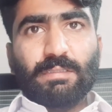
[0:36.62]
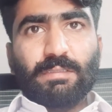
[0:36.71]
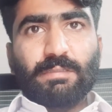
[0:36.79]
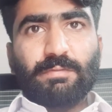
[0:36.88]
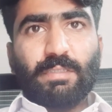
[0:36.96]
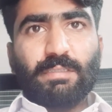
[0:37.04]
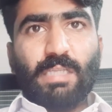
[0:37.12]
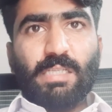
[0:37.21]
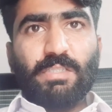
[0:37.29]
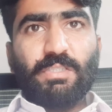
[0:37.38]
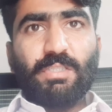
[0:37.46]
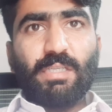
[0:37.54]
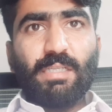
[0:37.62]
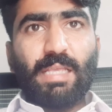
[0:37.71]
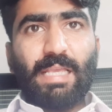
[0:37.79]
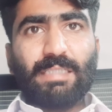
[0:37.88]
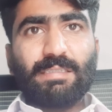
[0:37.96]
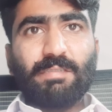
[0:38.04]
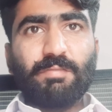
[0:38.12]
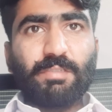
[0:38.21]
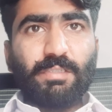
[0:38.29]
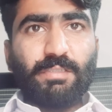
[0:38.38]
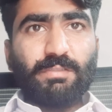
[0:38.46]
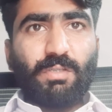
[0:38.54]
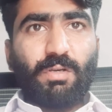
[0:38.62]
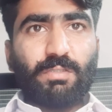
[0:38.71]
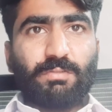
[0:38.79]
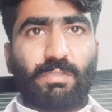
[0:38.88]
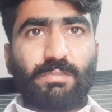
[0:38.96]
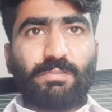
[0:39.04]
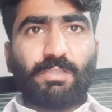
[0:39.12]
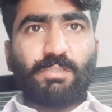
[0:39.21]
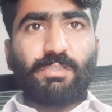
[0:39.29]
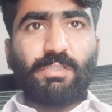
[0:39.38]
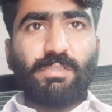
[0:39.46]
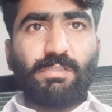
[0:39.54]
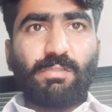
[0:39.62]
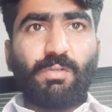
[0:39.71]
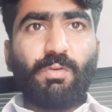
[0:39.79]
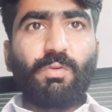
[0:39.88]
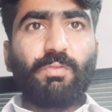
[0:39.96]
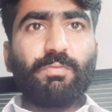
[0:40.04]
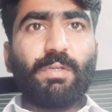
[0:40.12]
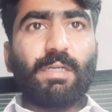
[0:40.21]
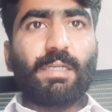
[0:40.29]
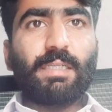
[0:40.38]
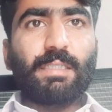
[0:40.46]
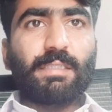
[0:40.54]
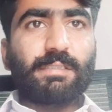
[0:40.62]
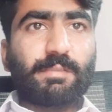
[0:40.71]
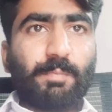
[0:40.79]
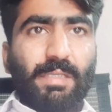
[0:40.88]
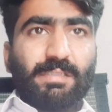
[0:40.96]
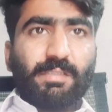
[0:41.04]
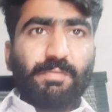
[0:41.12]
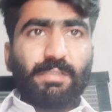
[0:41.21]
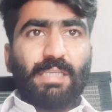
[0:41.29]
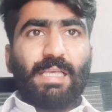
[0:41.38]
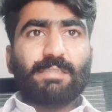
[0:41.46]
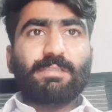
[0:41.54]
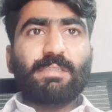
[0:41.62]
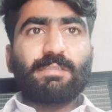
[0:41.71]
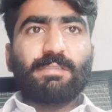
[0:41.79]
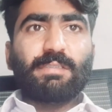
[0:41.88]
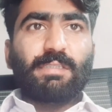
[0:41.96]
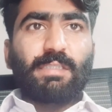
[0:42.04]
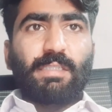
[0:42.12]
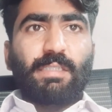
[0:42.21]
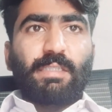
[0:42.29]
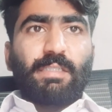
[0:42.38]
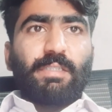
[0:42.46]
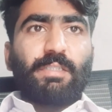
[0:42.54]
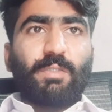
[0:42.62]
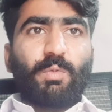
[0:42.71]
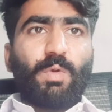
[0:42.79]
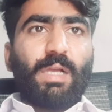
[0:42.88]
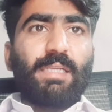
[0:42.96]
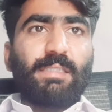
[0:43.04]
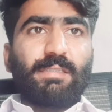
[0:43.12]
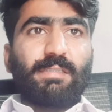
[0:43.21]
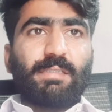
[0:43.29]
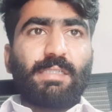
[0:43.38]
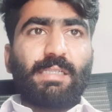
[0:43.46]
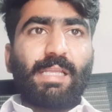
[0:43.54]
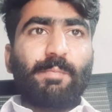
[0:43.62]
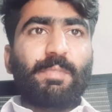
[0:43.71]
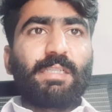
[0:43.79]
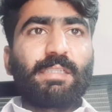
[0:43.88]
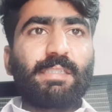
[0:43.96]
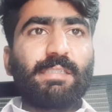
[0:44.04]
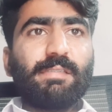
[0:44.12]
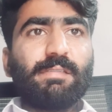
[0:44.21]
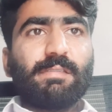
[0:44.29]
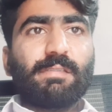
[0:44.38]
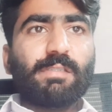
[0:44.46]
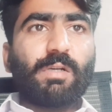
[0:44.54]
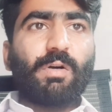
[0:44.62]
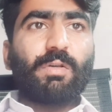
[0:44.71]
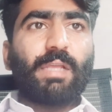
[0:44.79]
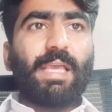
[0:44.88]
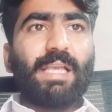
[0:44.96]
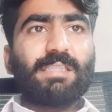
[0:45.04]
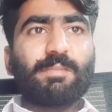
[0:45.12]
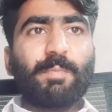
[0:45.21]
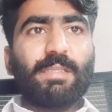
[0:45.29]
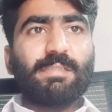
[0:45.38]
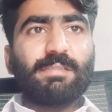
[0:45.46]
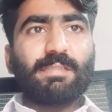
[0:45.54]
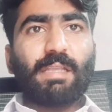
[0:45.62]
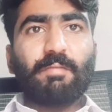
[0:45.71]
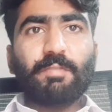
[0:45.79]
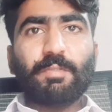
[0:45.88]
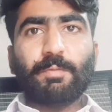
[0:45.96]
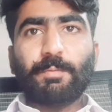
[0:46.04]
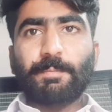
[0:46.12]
financial activities or transactions of a specific assets, acquired liabilities, or expense revenue.